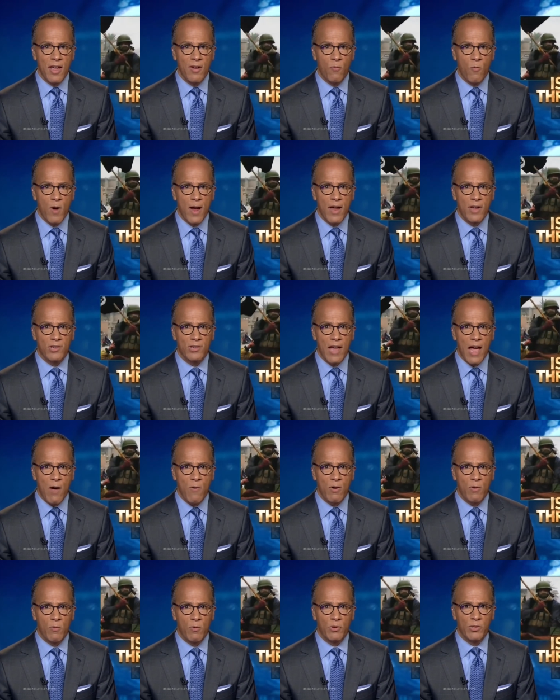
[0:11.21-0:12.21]
and weighs
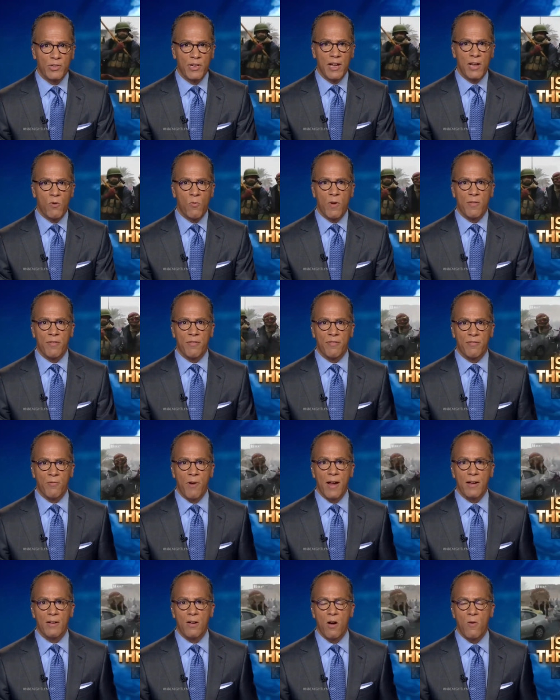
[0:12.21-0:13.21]
how it will deal with the
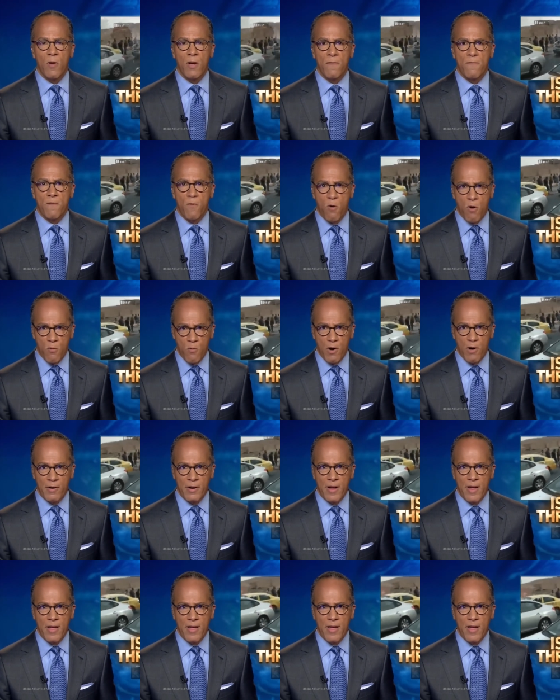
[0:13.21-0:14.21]
threat going forward.
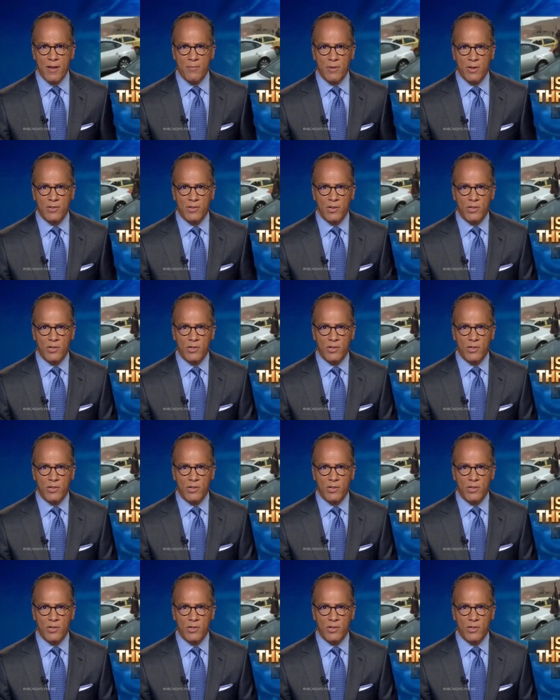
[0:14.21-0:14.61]
N B